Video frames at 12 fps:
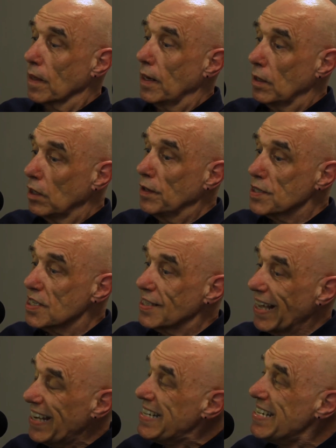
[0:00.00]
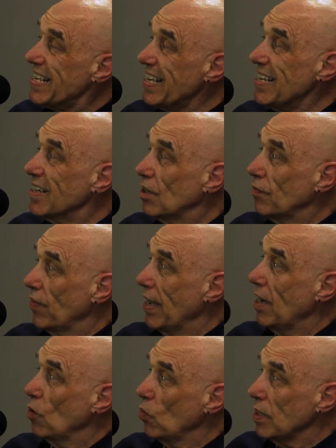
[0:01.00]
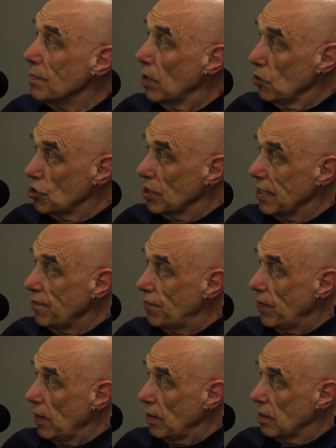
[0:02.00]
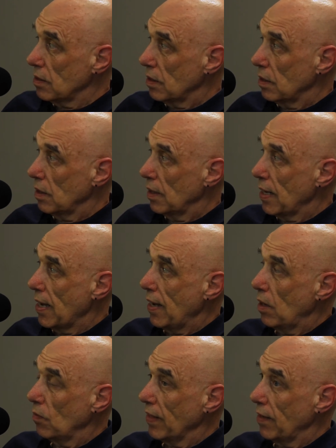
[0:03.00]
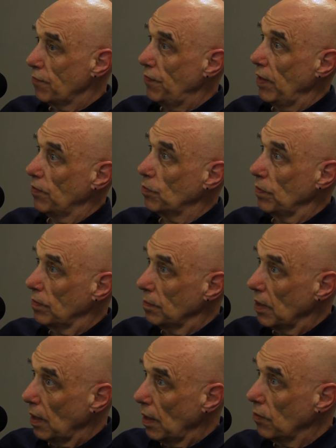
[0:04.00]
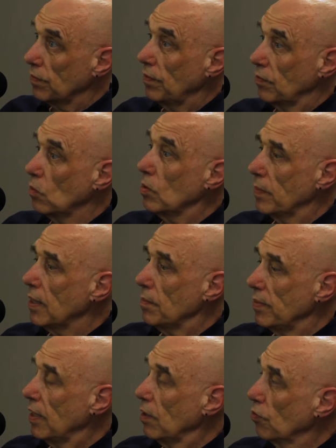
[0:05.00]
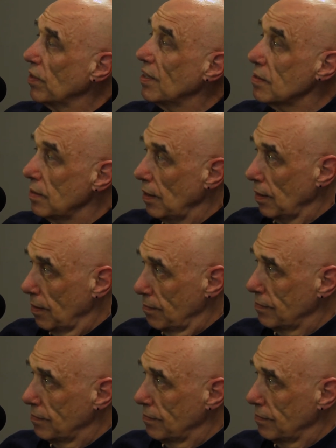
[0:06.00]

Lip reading: an understanding of how we emotionally fit and how that fits with somebody else, is all about being authentic.